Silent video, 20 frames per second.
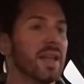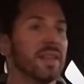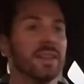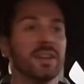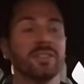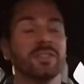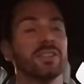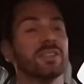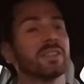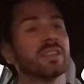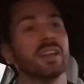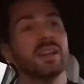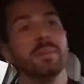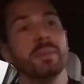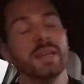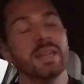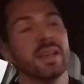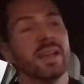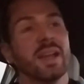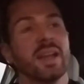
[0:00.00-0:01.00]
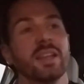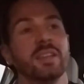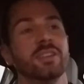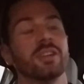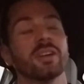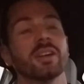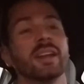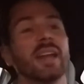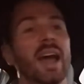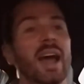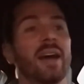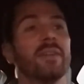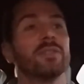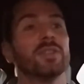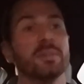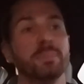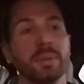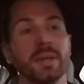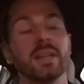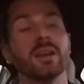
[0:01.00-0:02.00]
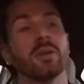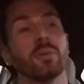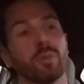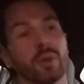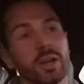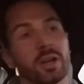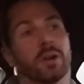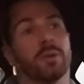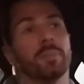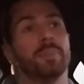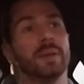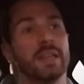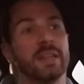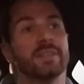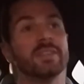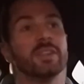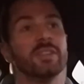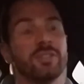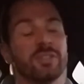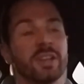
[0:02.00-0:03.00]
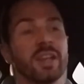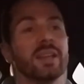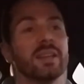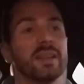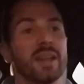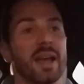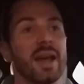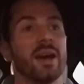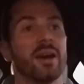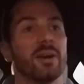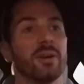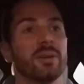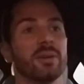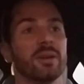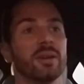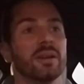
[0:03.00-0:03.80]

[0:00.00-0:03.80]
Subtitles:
There's just you're going to have to be a real piece of shit now,